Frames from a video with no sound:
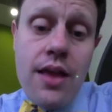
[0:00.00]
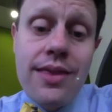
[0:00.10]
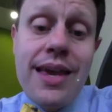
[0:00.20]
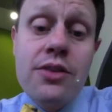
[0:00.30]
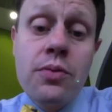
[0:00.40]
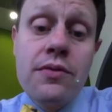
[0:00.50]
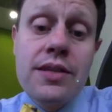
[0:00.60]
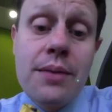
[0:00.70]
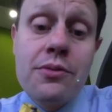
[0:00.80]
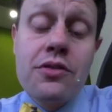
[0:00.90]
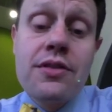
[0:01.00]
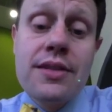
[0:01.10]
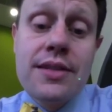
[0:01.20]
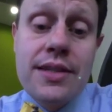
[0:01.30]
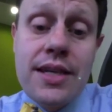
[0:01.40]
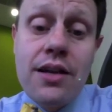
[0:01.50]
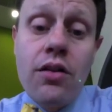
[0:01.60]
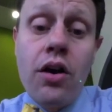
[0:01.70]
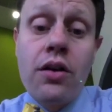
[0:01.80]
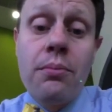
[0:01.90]
the H1 receptors
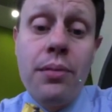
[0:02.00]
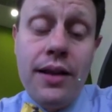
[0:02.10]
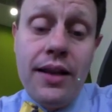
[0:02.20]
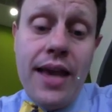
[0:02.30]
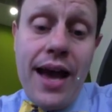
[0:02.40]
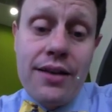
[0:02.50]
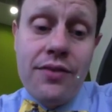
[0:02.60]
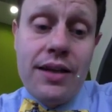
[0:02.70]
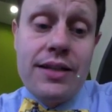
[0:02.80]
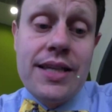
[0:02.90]
still are completely activated.